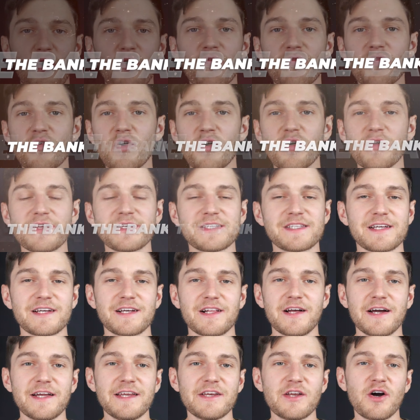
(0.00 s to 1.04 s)
Overall, this
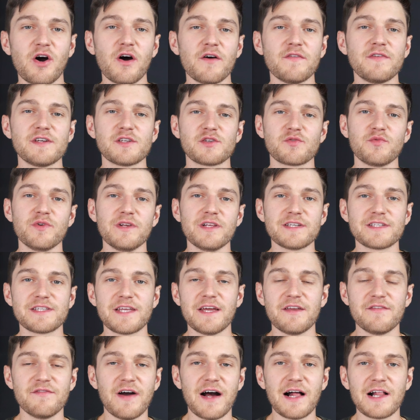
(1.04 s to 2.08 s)
decline in office real
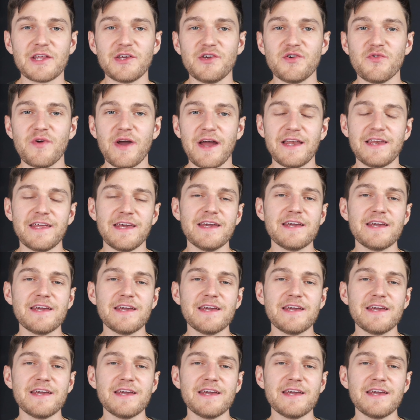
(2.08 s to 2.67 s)
estate value and